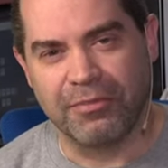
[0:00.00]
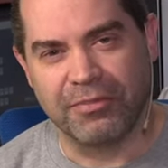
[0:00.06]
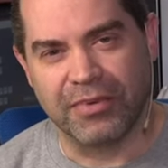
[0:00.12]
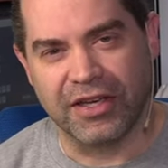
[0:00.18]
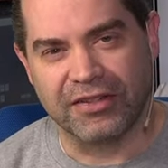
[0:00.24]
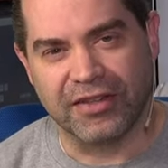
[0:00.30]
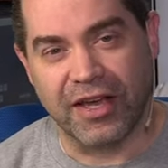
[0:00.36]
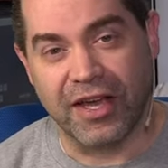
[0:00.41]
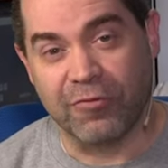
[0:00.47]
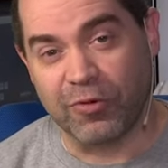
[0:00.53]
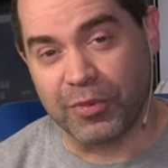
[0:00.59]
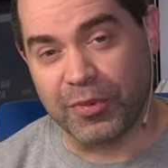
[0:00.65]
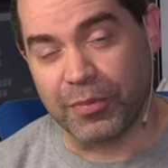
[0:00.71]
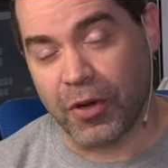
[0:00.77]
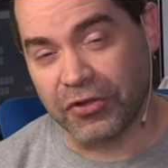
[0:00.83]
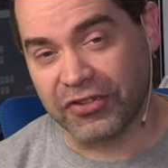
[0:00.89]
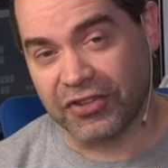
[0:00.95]
But I will
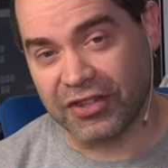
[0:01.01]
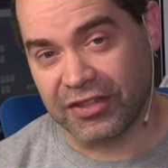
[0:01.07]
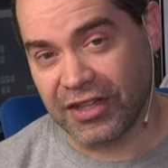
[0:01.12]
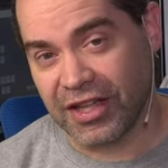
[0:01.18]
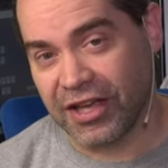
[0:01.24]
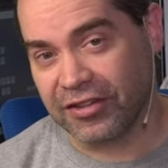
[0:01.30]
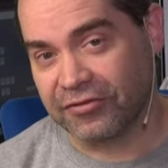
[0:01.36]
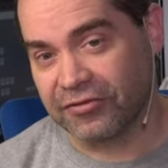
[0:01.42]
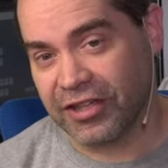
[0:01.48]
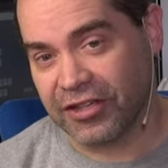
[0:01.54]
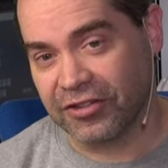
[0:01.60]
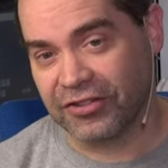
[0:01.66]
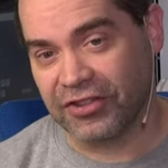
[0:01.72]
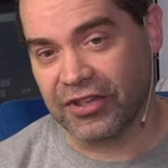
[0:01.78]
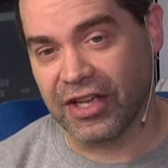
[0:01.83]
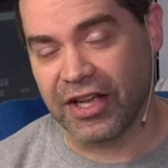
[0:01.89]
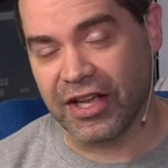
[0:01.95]
be posting that later
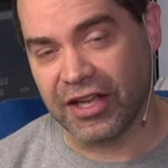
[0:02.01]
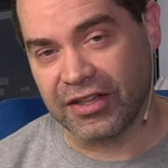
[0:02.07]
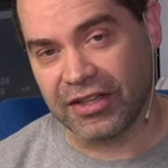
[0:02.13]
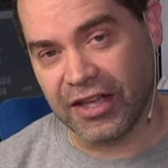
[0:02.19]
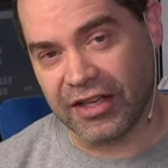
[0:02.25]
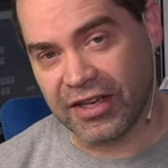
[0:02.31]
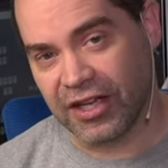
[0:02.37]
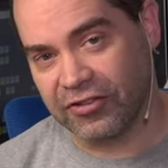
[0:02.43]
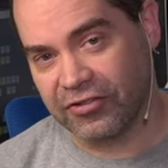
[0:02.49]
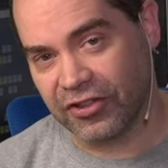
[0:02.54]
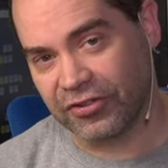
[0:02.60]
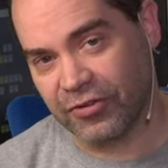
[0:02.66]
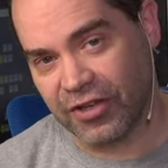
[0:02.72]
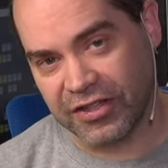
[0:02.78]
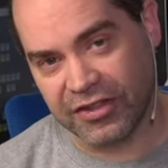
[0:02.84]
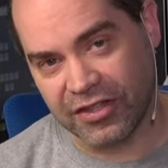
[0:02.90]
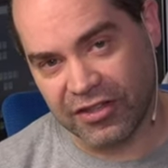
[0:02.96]
today, and that address
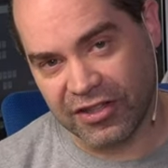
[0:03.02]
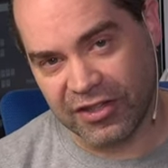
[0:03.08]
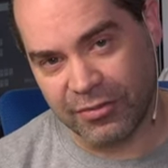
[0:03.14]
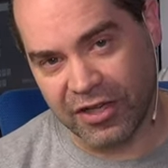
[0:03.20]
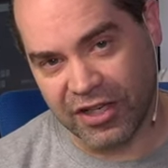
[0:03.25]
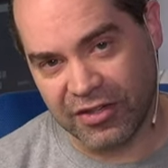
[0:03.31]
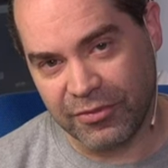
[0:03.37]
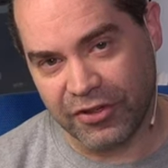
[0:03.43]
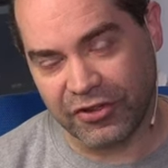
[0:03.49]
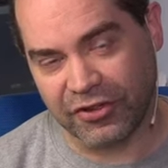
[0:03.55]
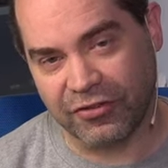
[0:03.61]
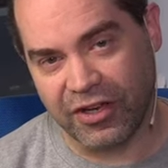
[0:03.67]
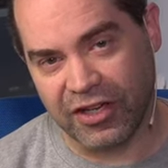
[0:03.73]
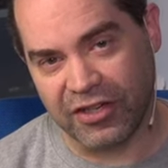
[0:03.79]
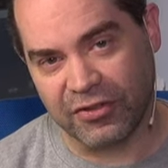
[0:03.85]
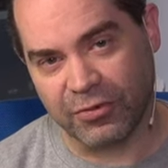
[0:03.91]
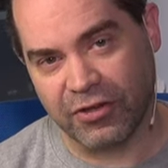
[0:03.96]
right there at the bottom of your
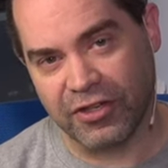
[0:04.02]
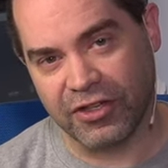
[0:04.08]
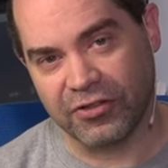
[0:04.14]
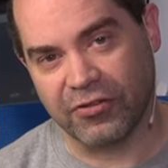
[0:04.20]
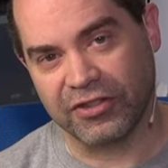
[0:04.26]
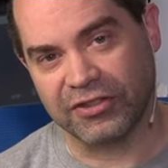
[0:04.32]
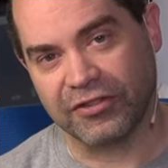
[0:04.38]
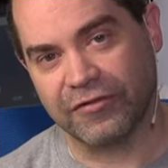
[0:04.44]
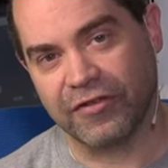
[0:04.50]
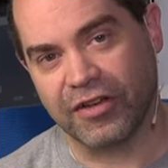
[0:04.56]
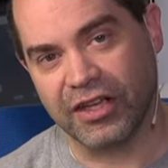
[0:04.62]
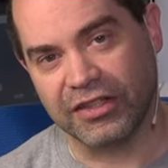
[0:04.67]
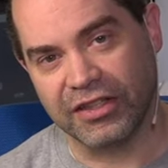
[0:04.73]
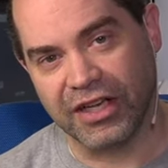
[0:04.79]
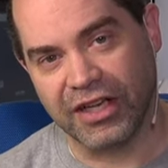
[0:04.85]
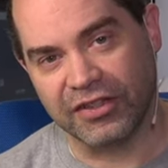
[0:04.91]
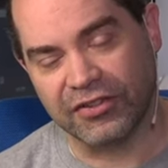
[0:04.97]
screen is where you're going to
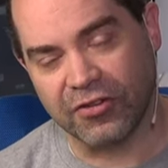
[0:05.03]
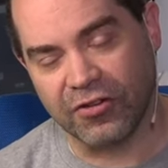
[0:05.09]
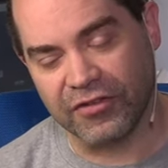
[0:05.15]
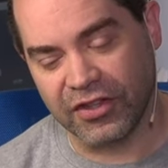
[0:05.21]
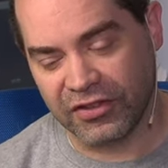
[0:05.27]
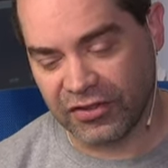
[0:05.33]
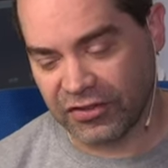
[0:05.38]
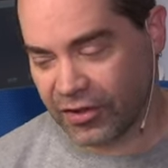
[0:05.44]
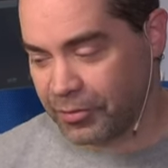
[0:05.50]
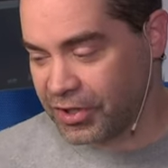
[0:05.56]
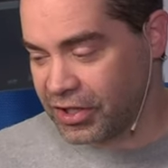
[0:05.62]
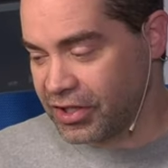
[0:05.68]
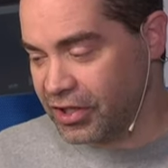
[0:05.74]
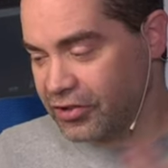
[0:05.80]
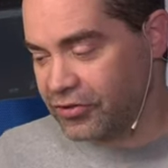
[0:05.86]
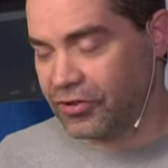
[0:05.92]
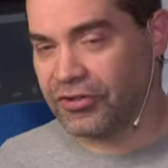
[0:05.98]
find that. So if this is something
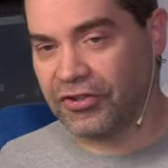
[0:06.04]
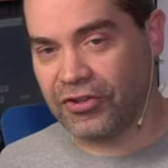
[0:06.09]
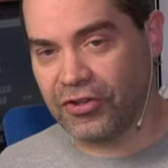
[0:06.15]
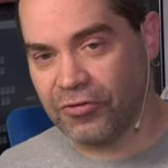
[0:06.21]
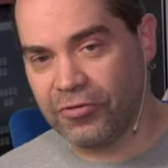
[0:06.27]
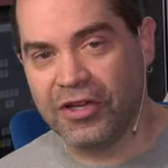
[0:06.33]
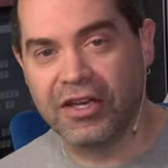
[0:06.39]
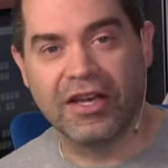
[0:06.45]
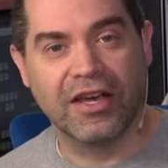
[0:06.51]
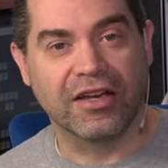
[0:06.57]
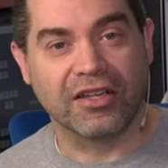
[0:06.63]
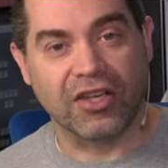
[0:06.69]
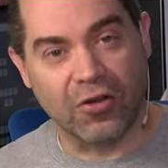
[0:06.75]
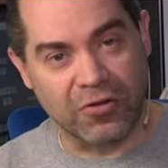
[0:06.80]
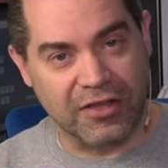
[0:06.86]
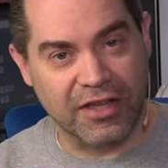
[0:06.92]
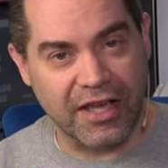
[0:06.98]
that interests you,
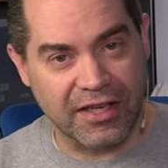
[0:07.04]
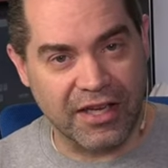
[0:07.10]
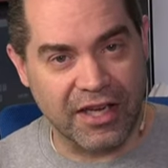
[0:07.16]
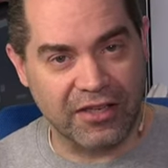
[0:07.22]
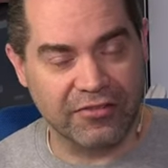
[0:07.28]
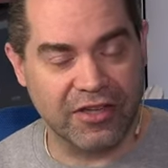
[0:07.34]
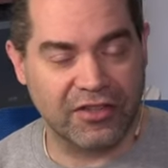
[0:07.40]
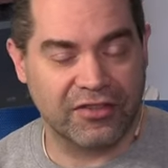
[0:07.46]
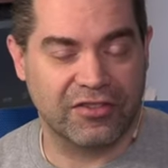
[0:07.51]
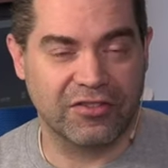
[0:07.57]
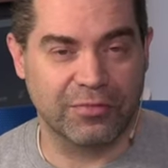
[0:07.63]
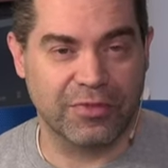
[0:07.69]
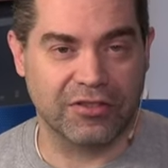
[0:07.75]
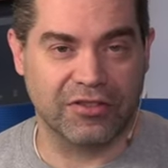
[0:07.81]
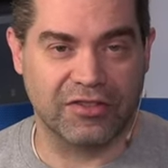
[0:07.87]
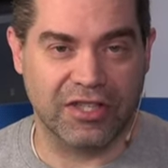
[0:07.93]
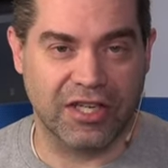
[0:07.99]
go to that address and you'll
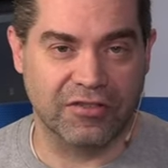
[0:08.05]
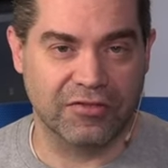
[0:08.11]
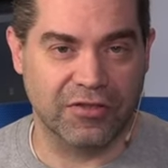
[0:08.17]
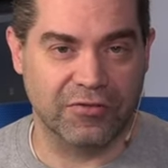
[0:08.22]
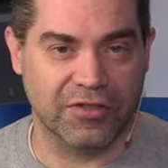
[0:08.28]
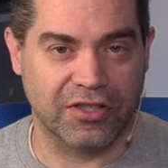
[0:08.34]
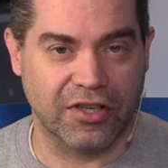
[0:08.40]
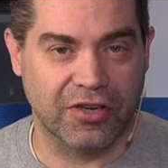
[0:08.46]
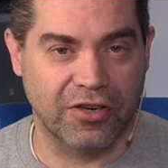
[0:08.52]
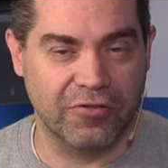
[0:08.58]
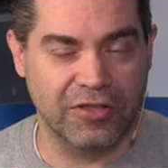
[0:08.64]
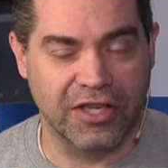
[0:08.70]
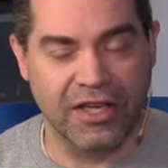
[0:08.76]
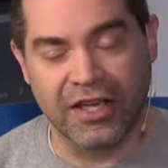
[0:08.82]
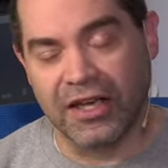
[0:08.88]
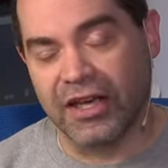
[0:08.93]
be able to download the code.